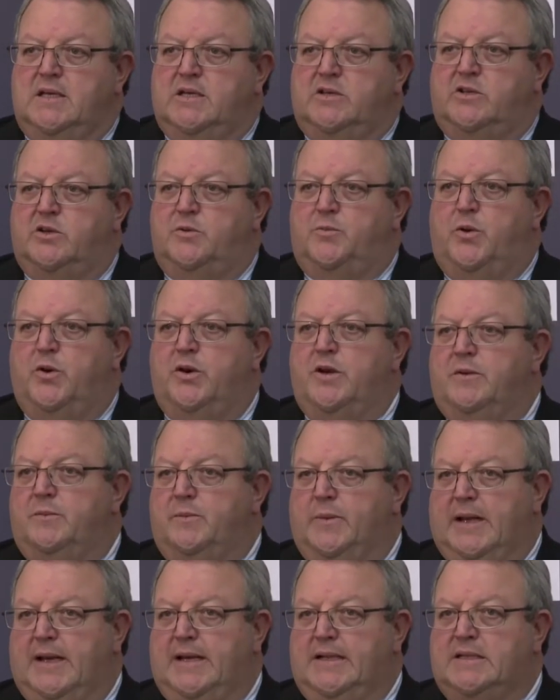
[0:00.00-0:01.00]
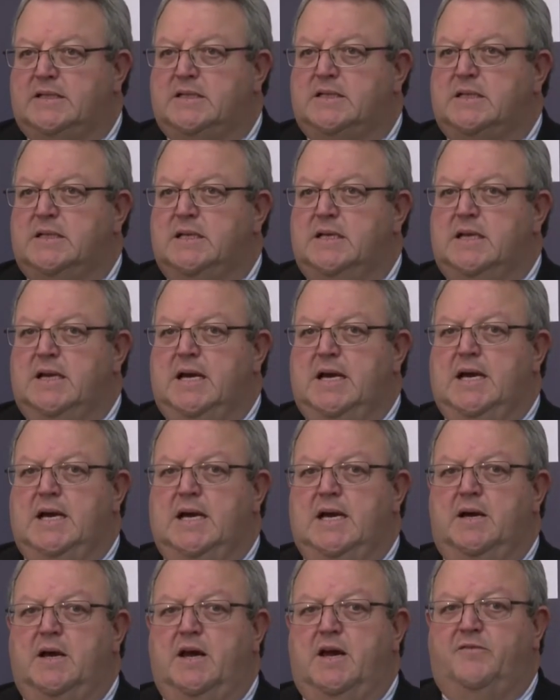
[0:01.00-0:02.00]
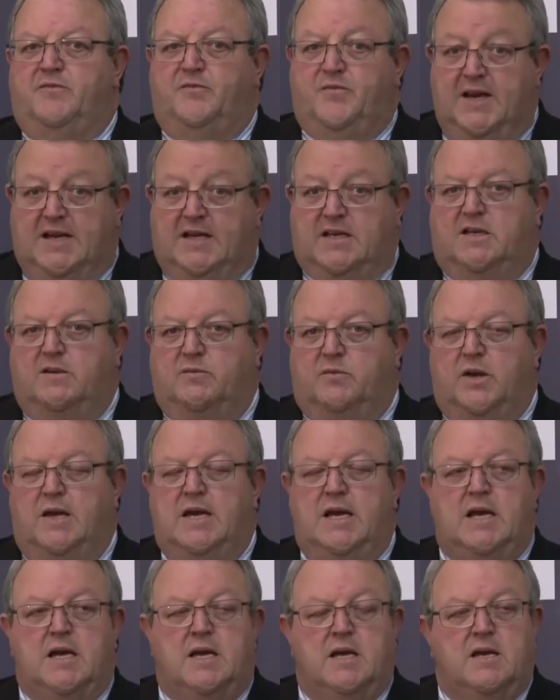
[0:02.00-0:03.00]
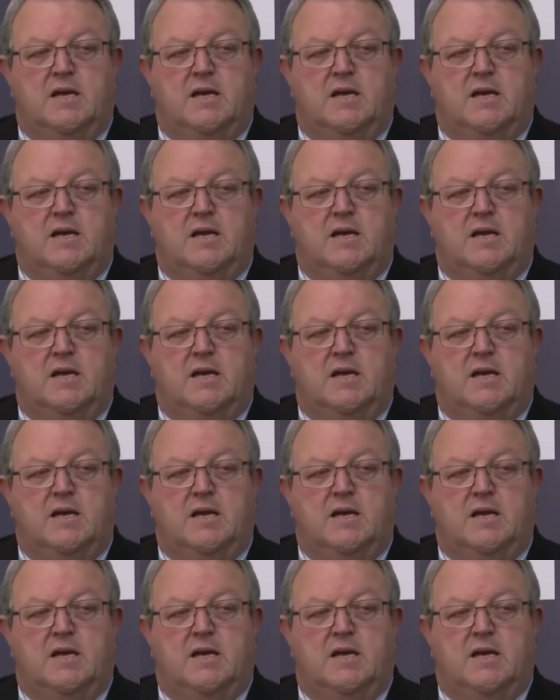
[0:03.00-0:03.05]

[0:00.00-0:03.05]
to put in place effectively